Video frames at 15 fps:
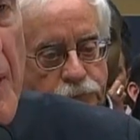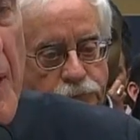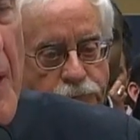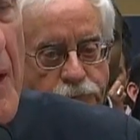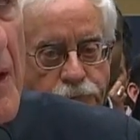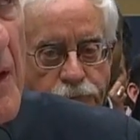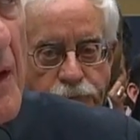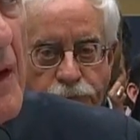
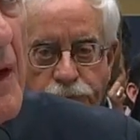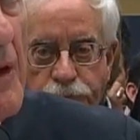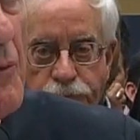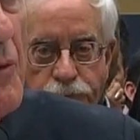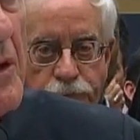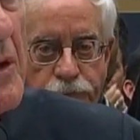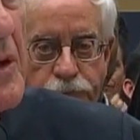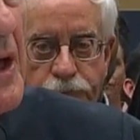
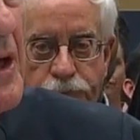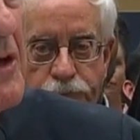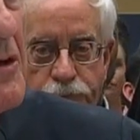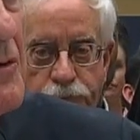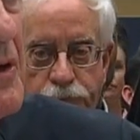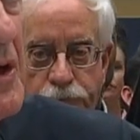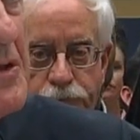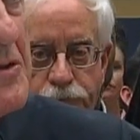
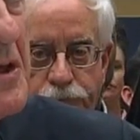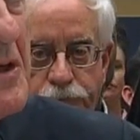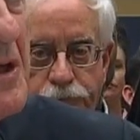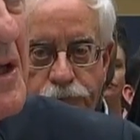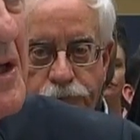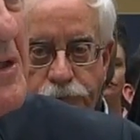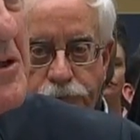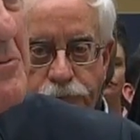
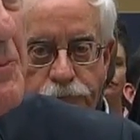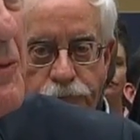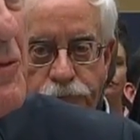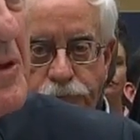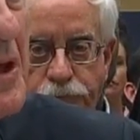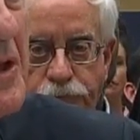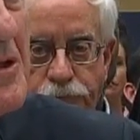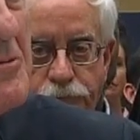
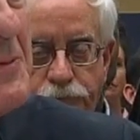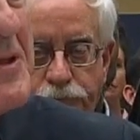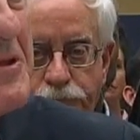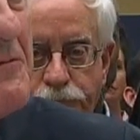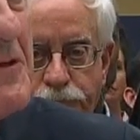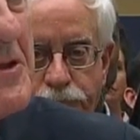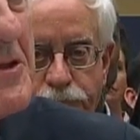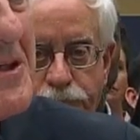
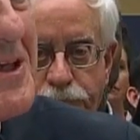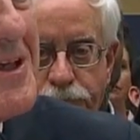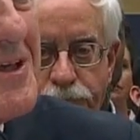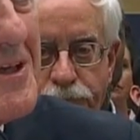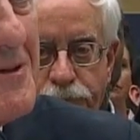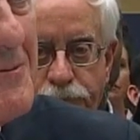(not speaking)